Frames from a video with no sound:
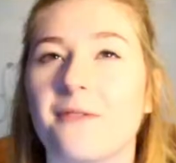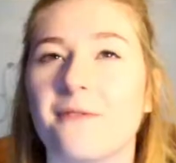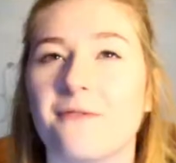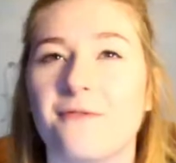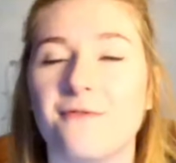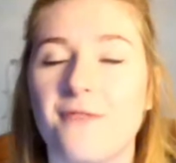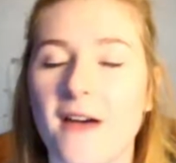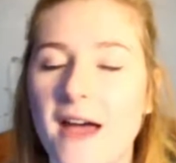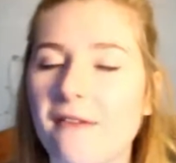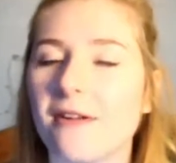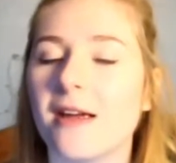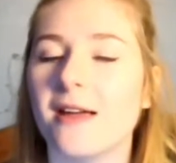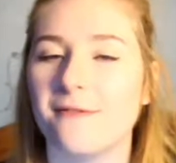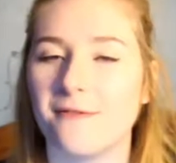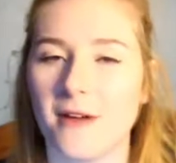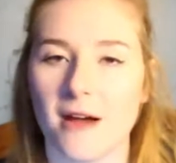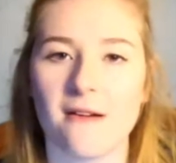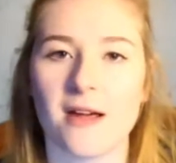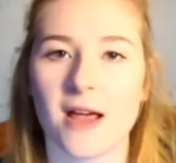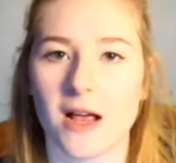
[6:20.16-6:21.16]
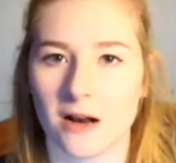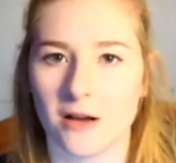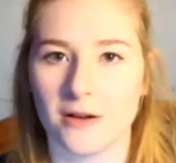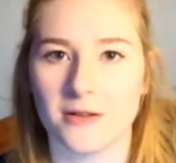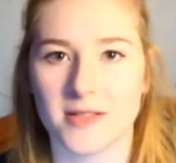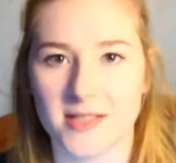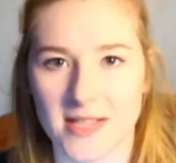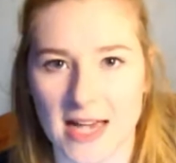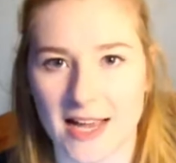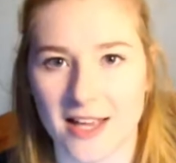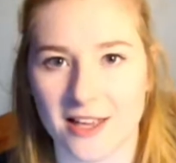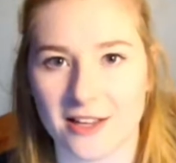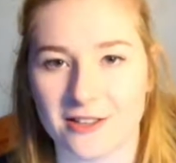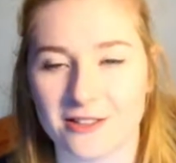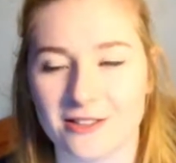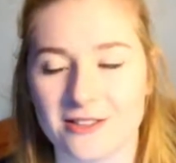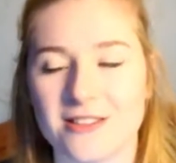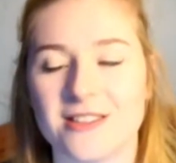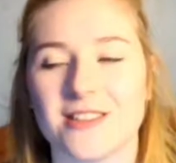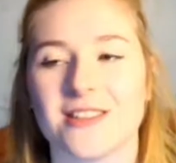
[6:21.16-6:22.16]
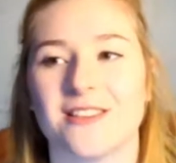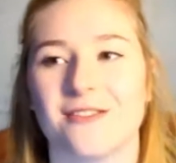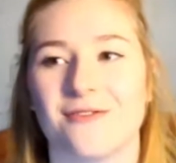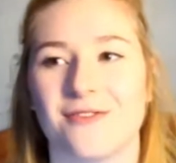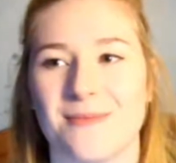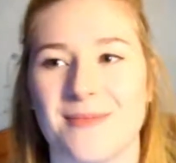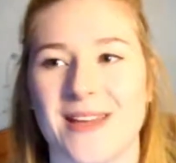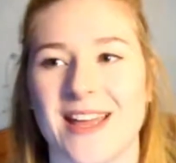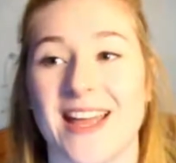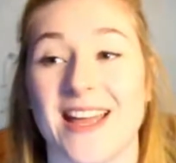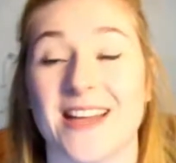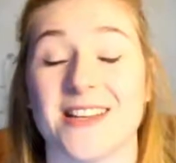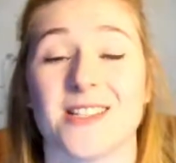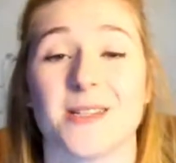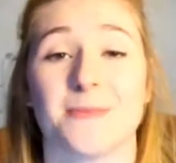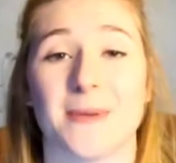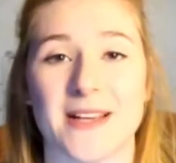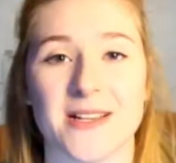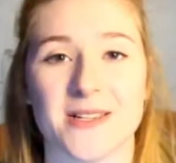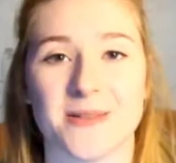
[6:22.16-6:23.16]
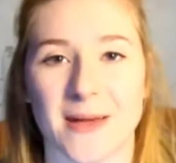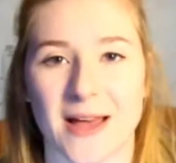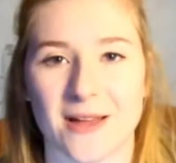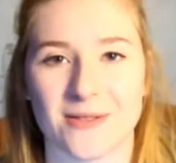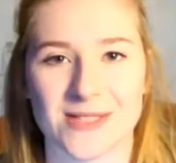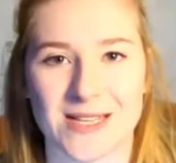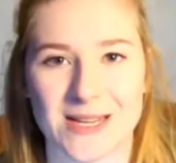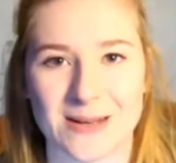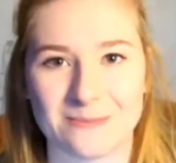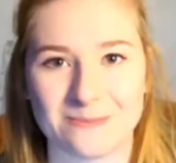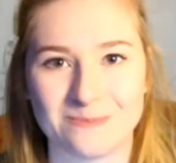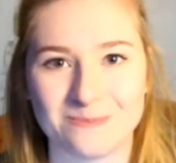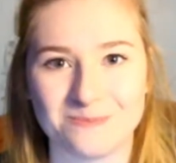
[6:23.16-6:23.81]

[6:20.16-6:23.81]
Very, very close second for me is Space Mountain.